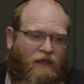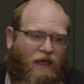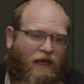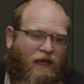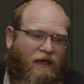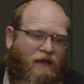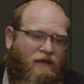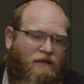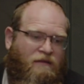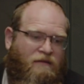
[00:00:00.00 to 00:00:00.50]

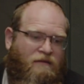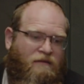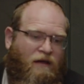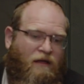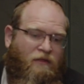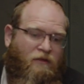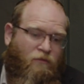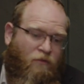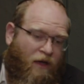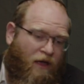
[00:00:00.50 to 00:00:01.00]
And
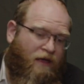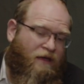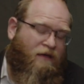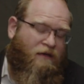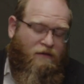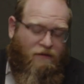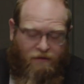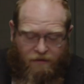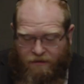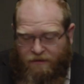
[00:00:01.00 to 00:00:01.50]
on the way,
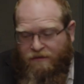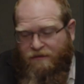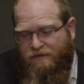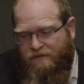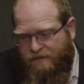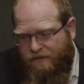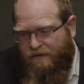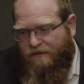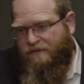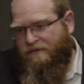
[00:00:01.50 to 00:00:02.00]
he
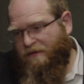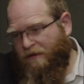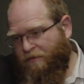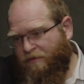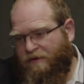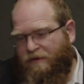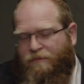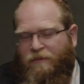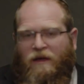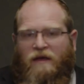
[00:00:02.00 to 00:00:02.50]
sees
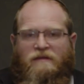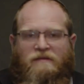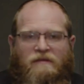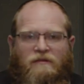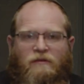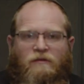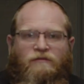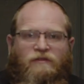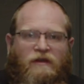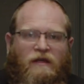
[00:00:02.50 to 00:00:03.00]
someone. He buys a
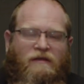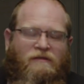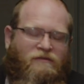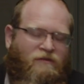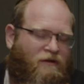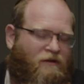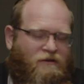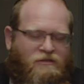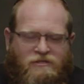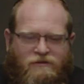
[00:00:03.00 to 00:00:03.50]
luv and
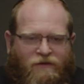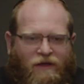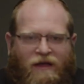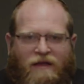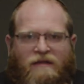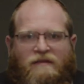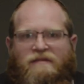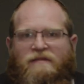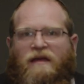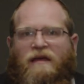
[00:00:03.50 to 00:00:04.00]
esrog, a
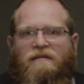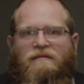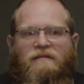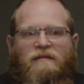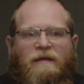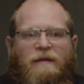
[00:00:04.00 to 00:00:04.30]
shvach set.